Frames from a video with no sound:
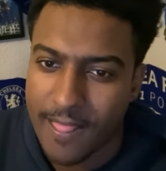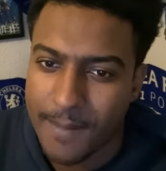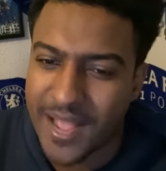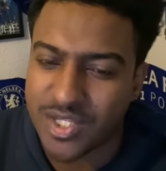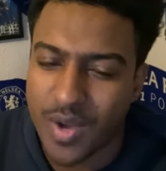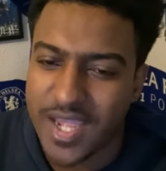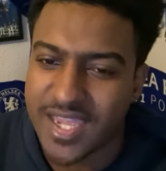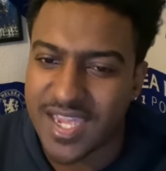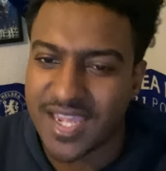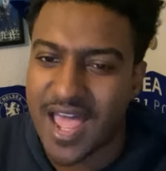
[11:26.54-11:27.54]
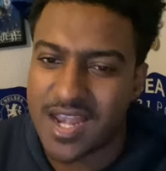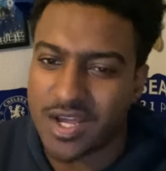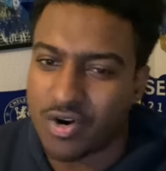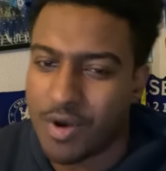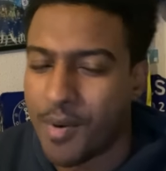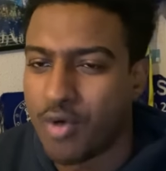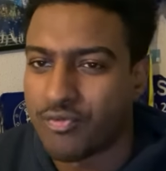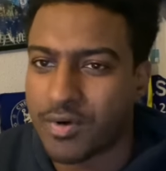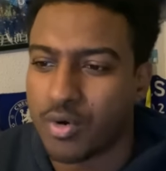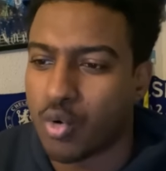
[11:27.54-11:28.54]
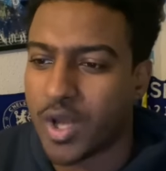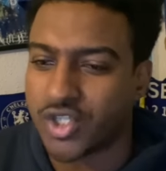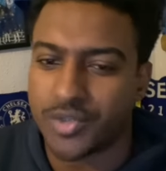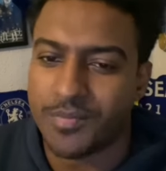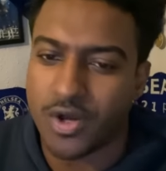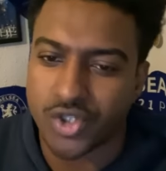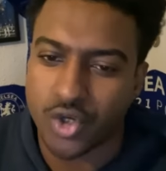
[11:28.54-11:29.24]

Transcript: Madueke and Gallagher are both real question marks.